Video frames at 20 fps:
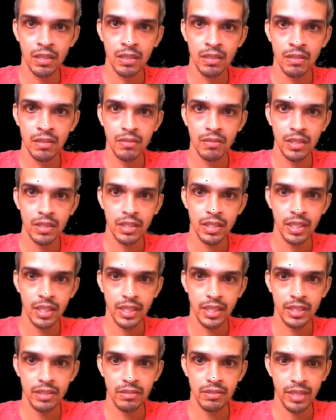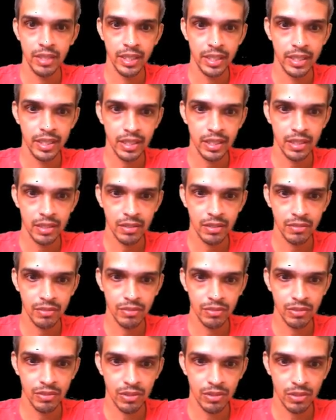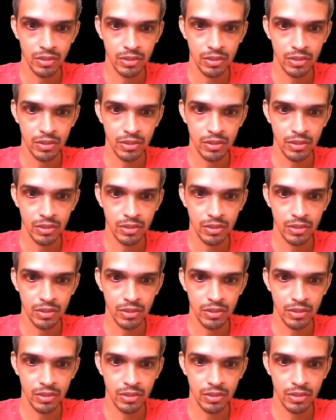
with edge weight 4.